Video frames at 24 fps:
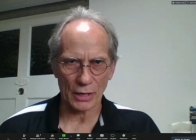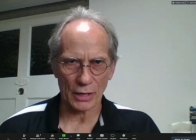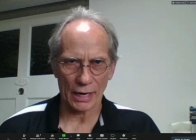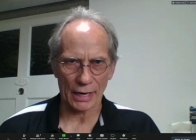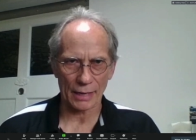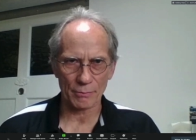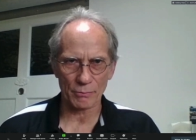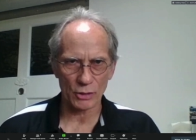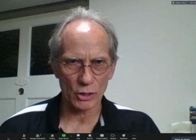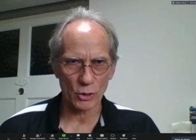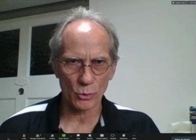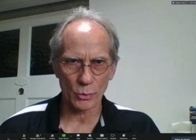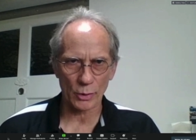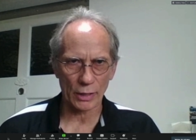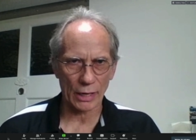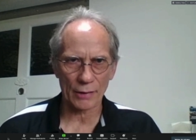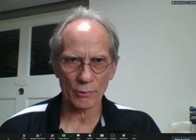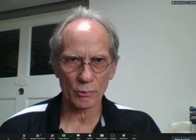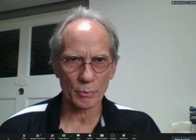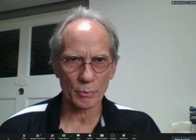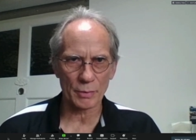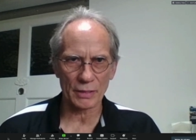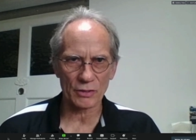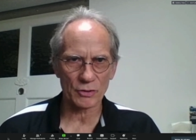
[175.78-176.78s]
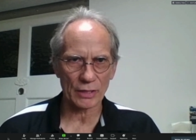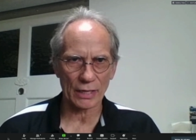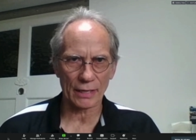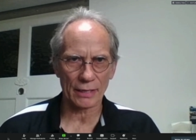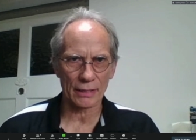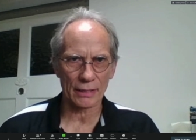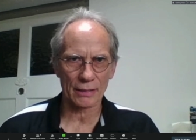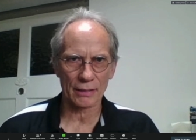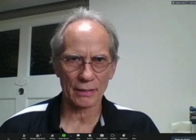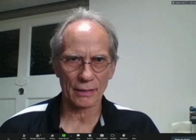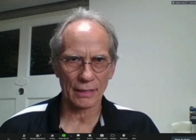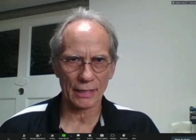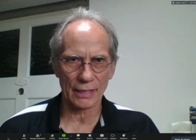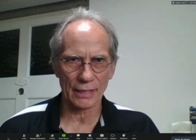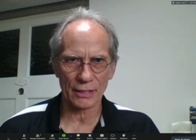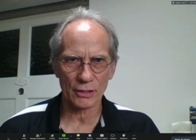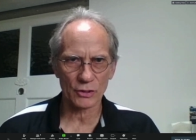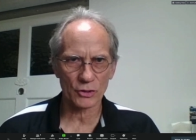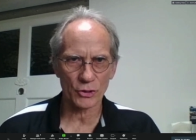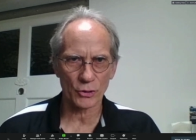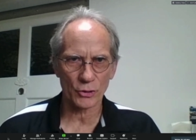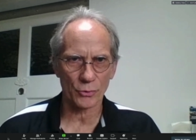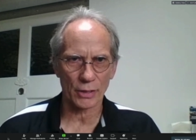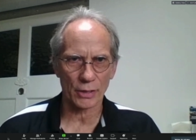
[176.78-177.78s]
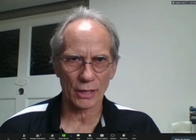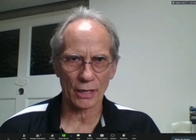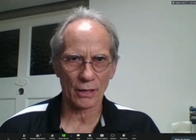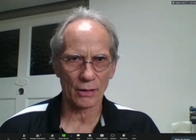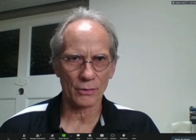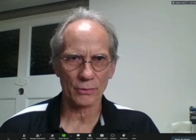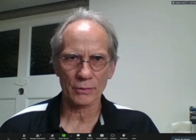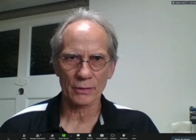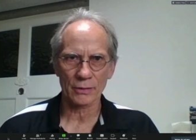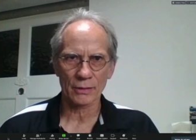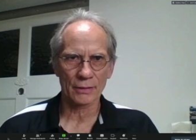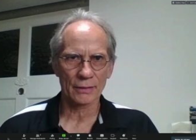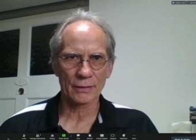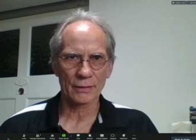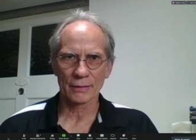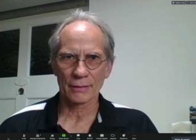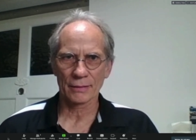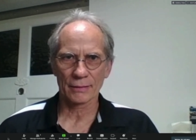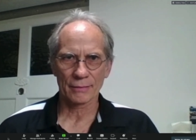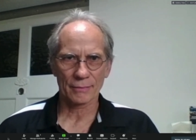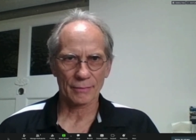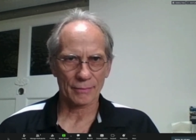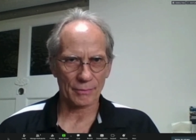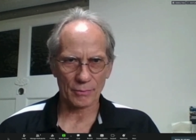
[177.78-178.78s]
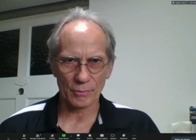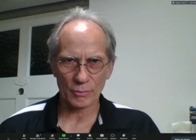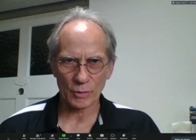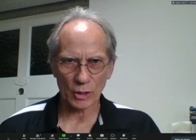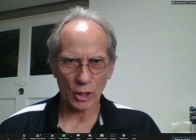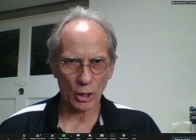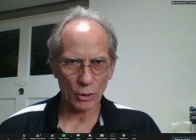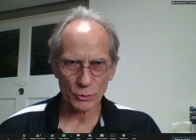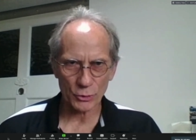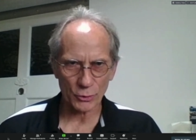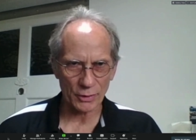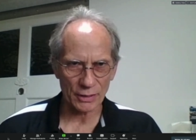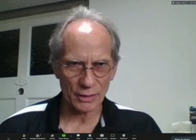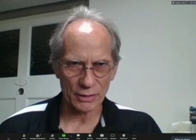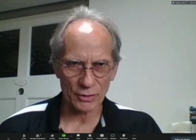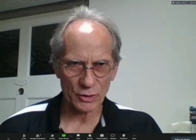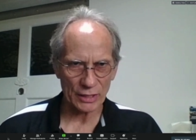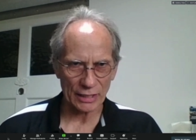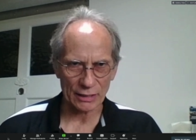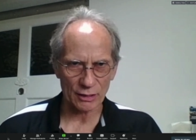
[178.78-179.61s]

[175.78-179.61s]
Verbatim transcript: time, you and I would be sitting in a studio closer than